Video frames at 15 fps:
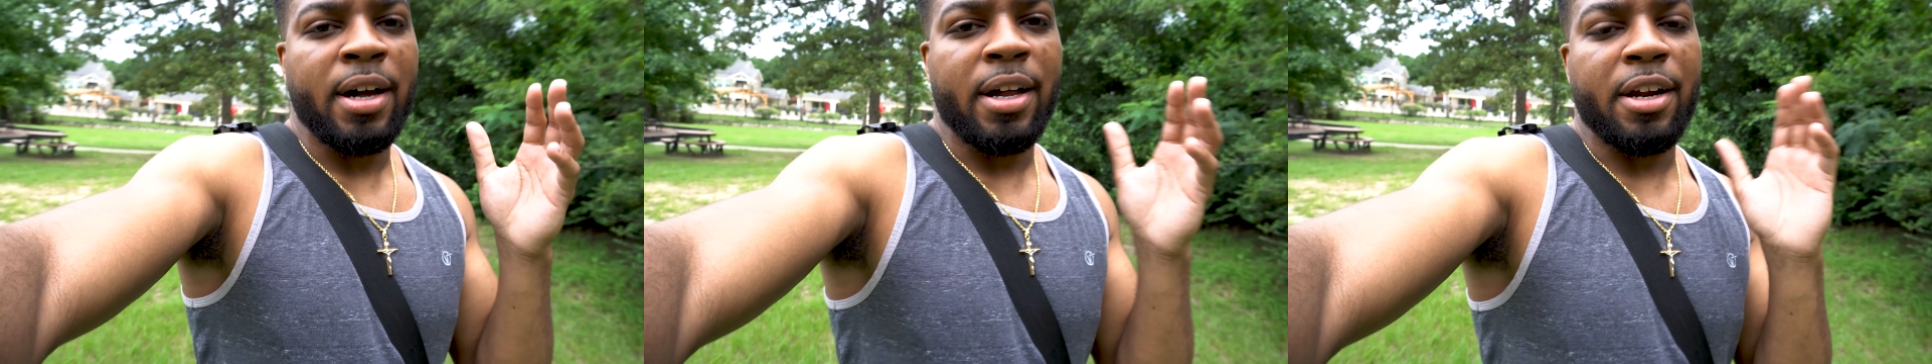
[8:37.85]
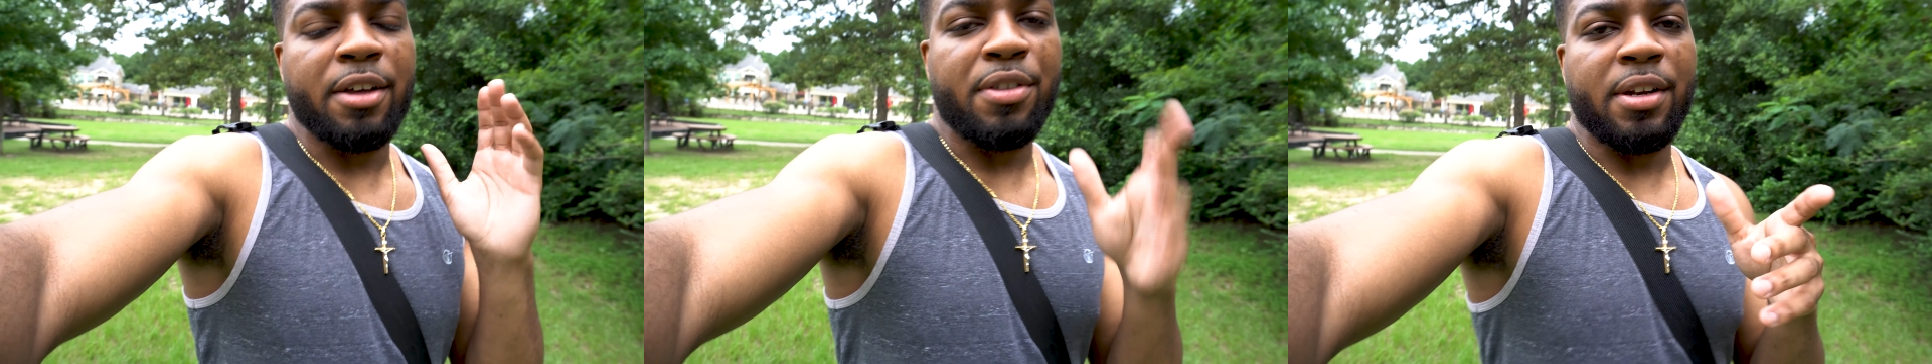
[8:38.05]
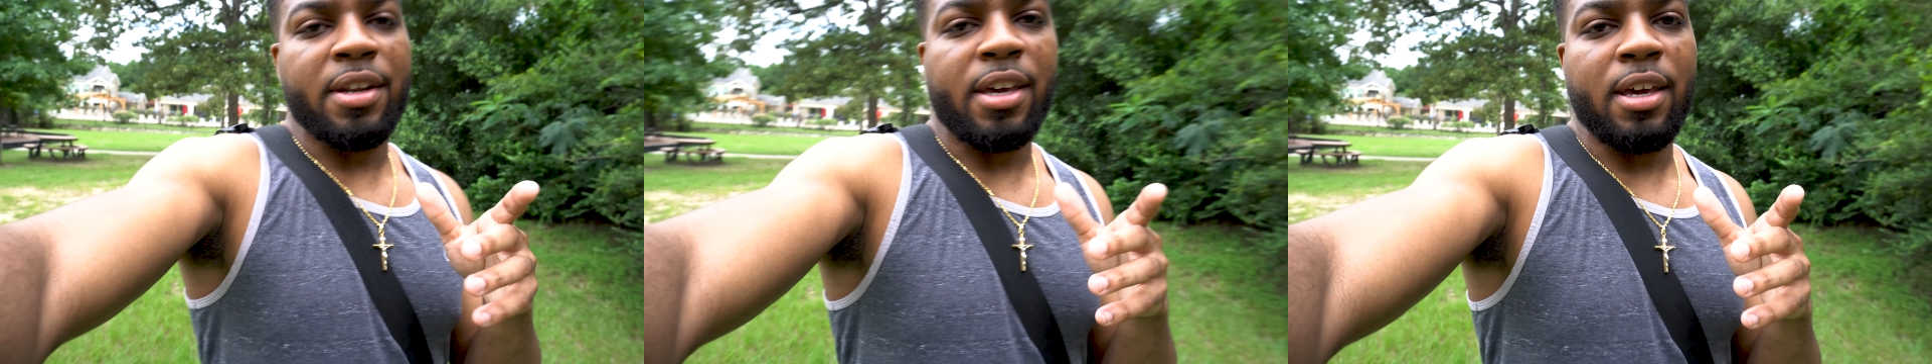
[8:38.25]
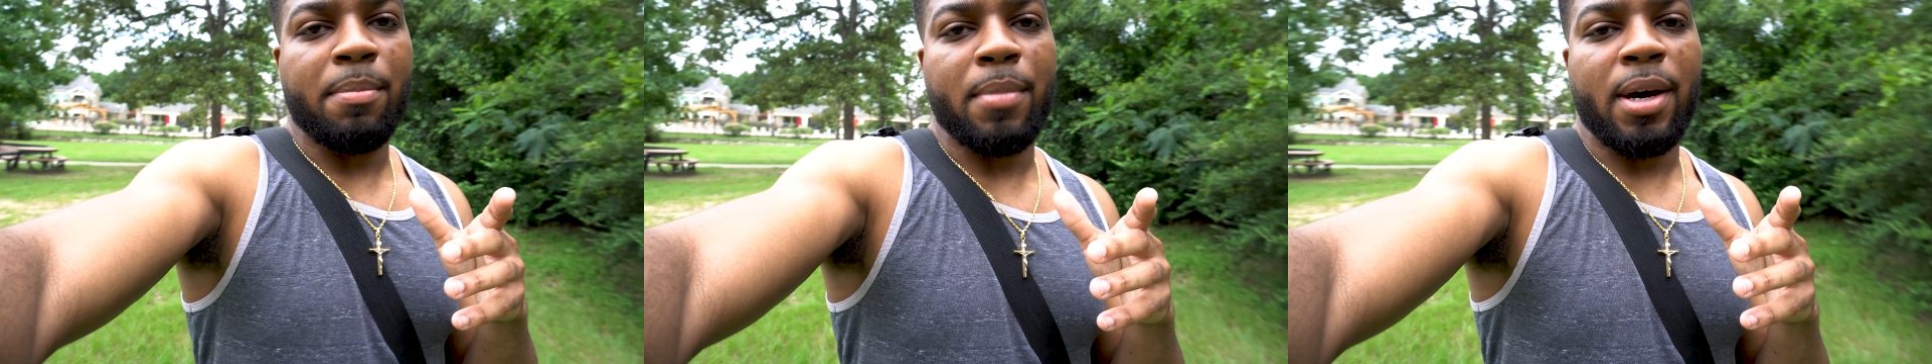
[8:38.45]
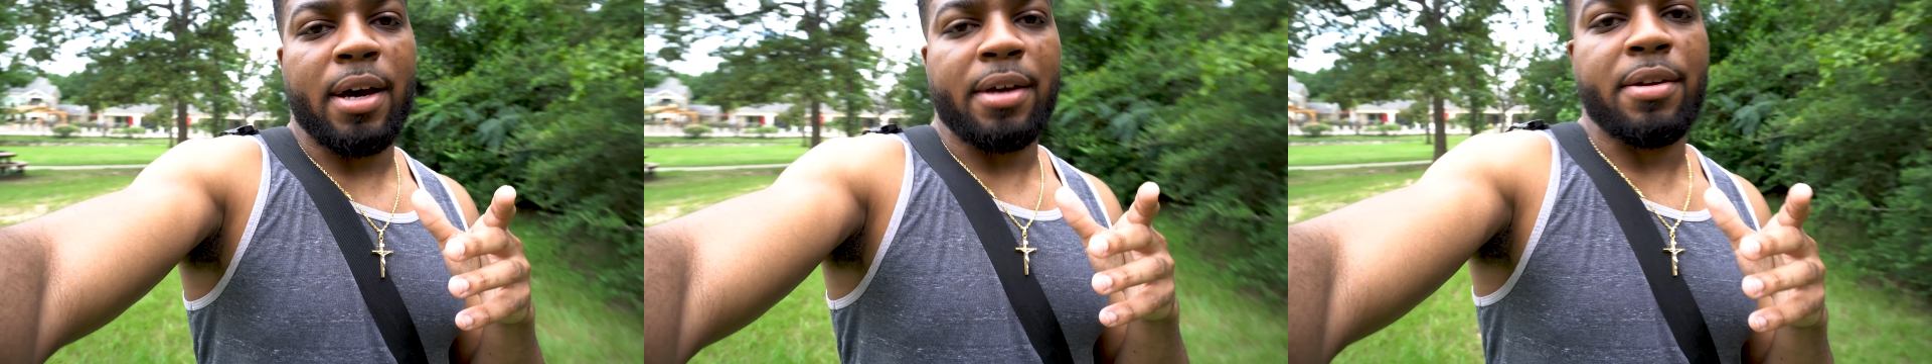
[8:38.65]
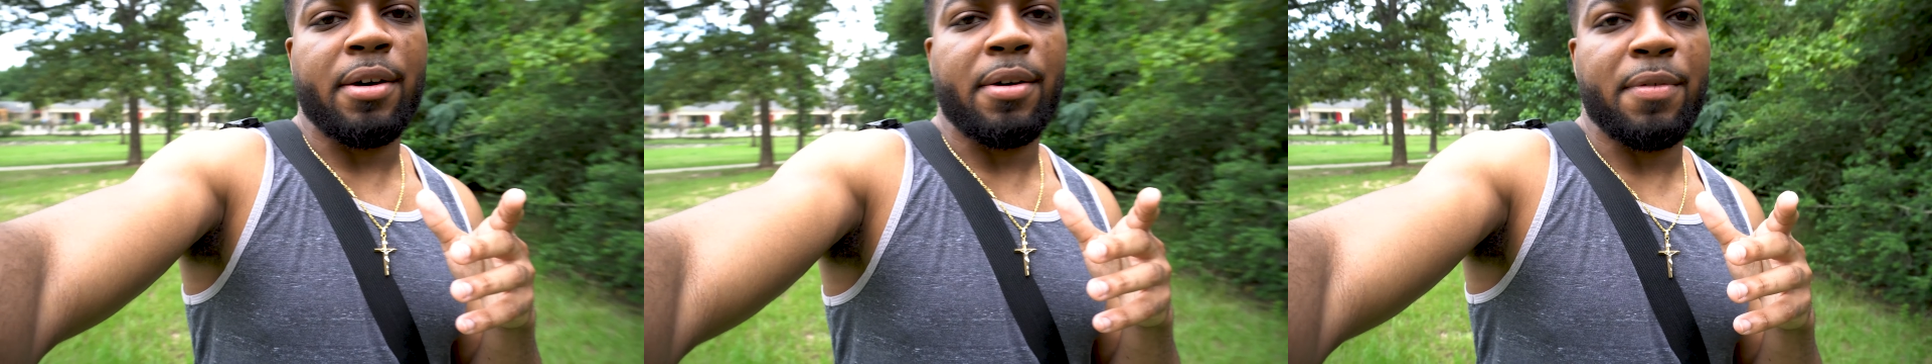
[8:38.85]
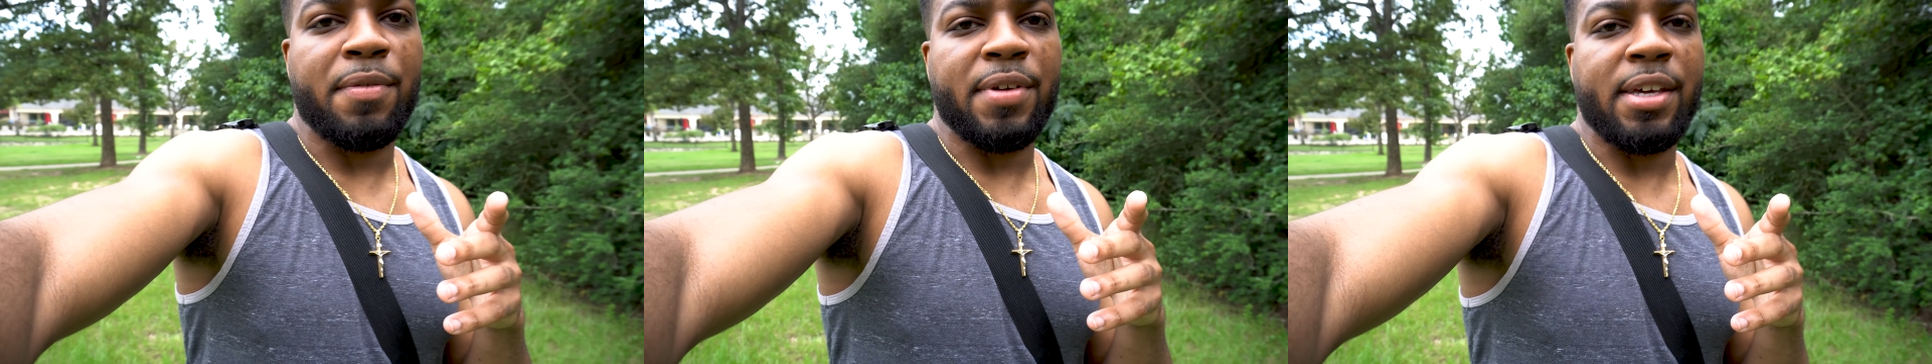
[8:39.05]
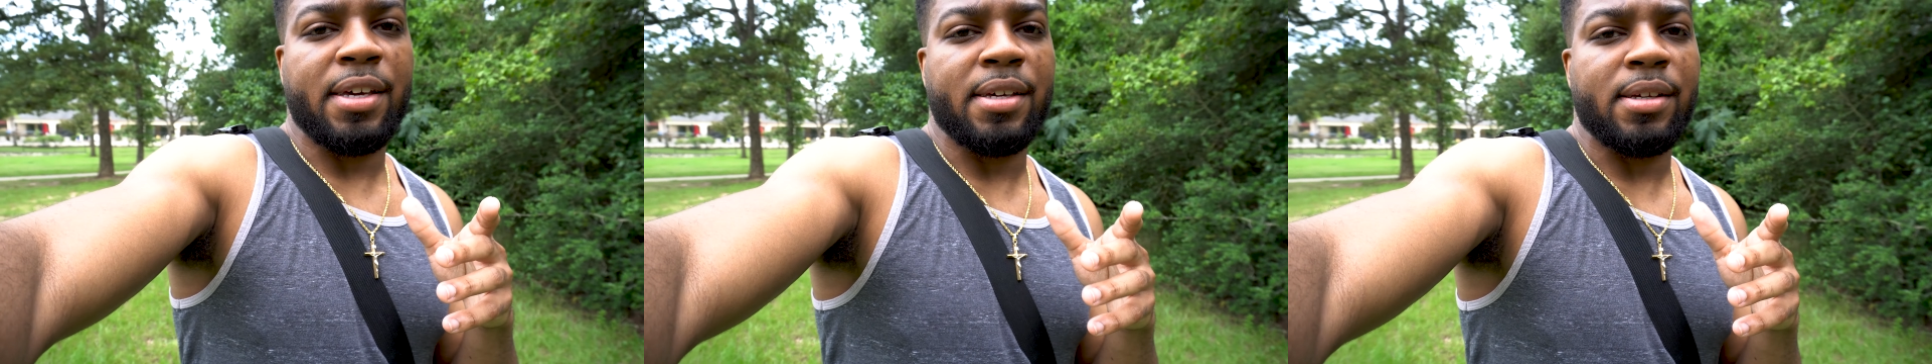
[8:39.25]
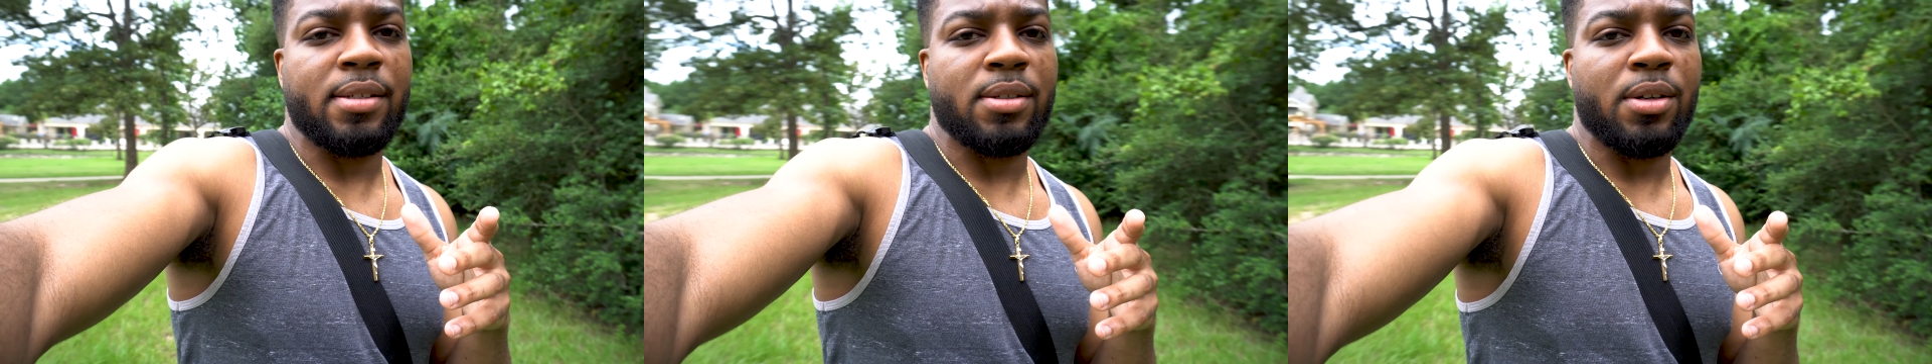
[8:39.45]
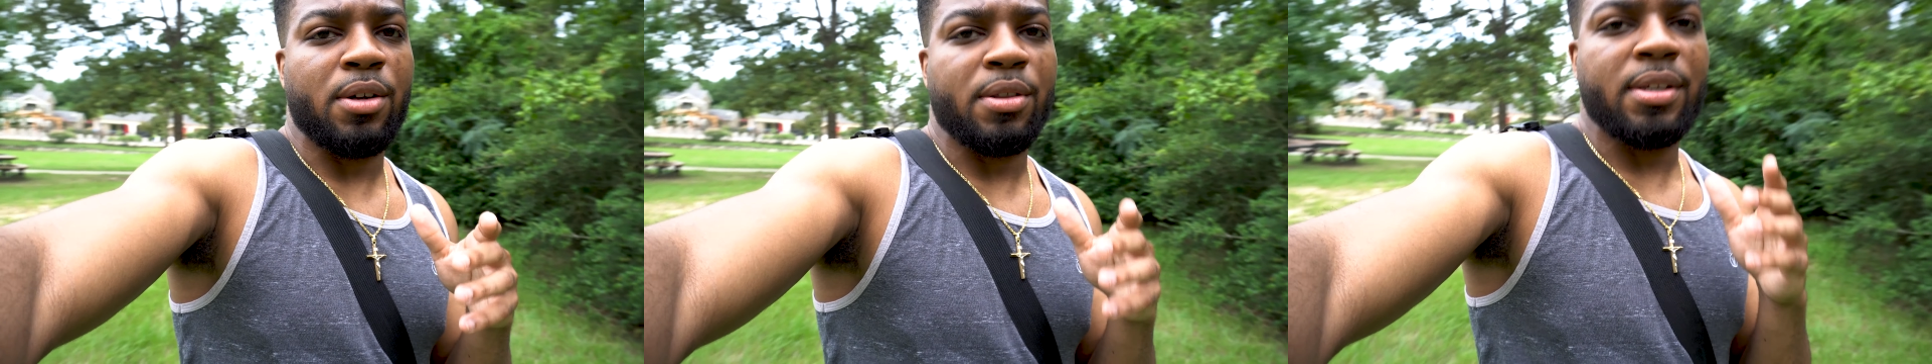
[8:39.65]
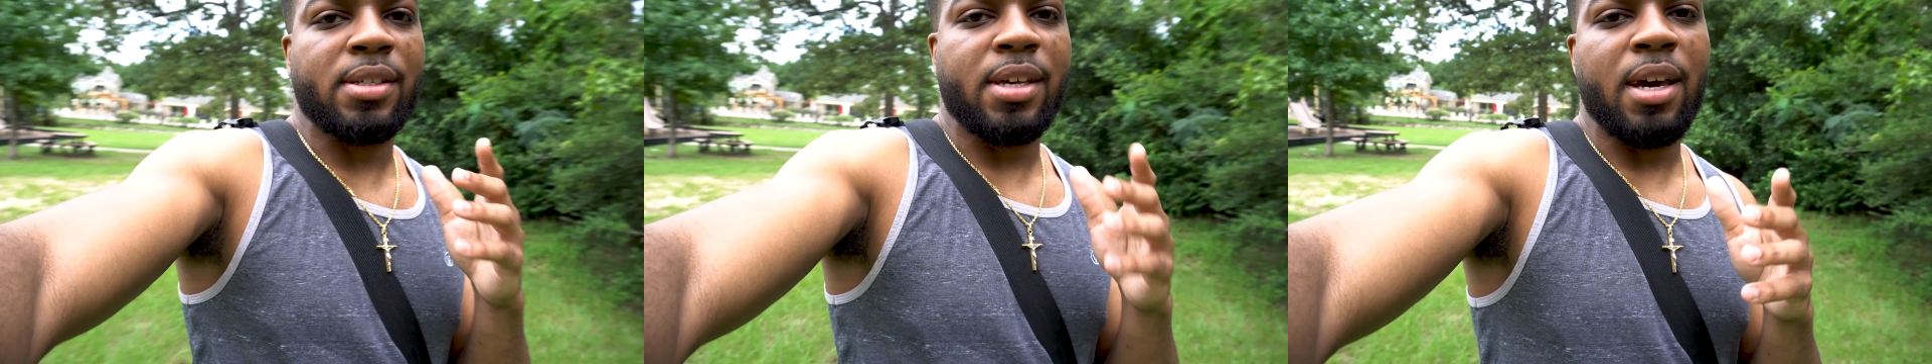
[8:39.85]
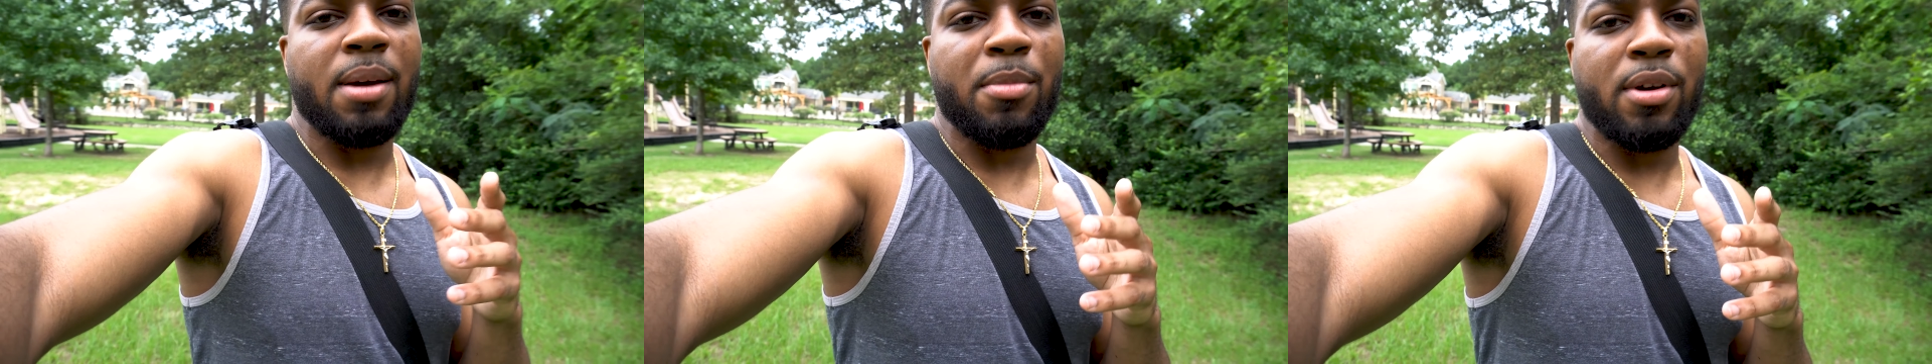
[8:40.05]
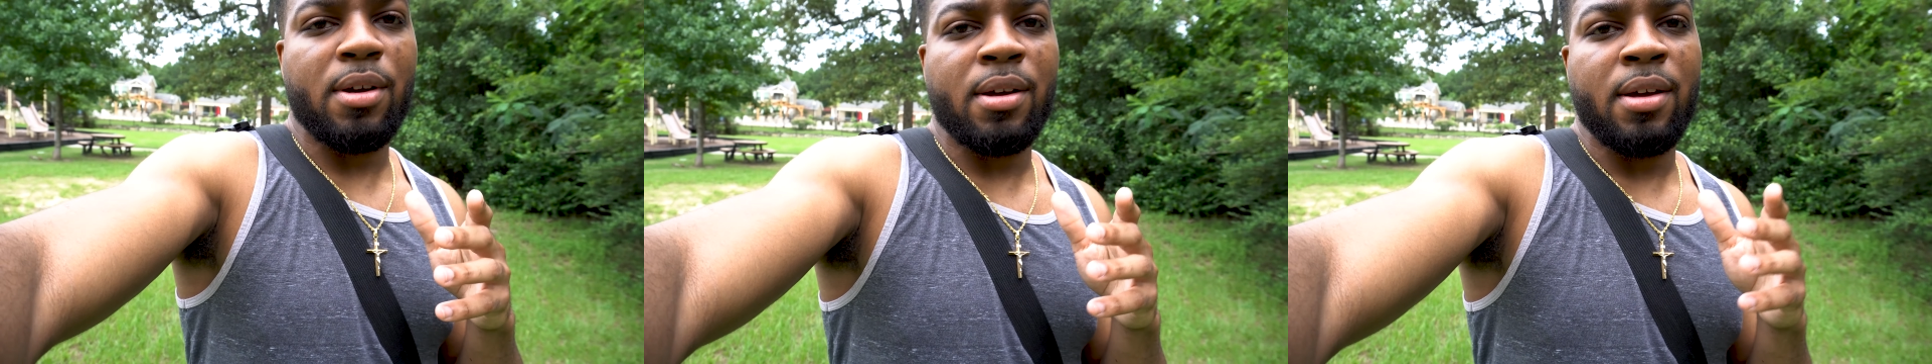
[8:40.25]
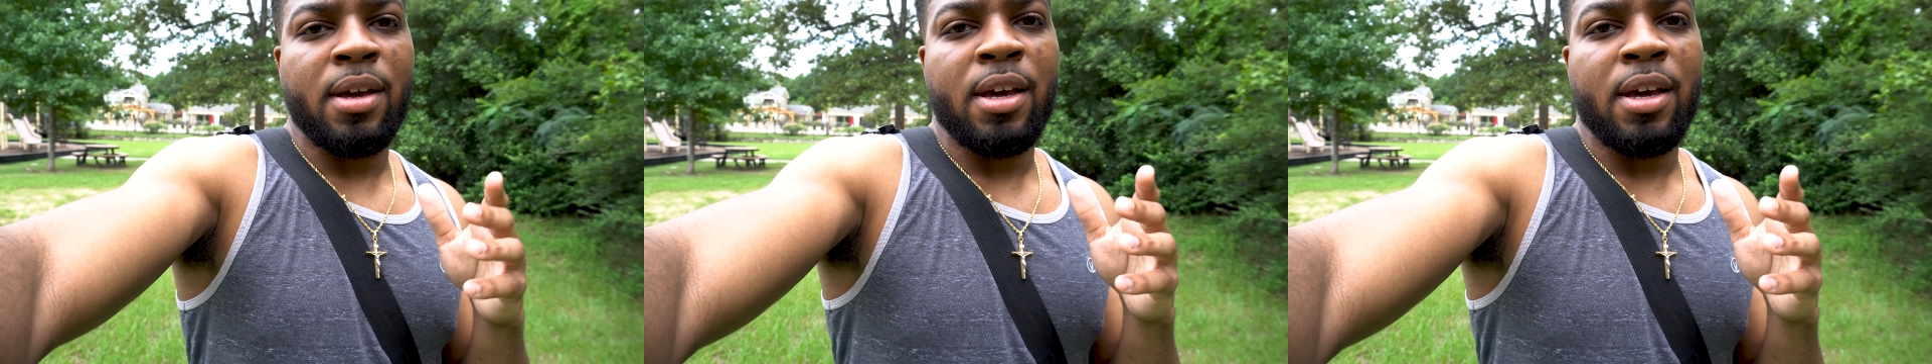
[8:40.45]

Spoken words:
another thing to keep in mind of is on this camera,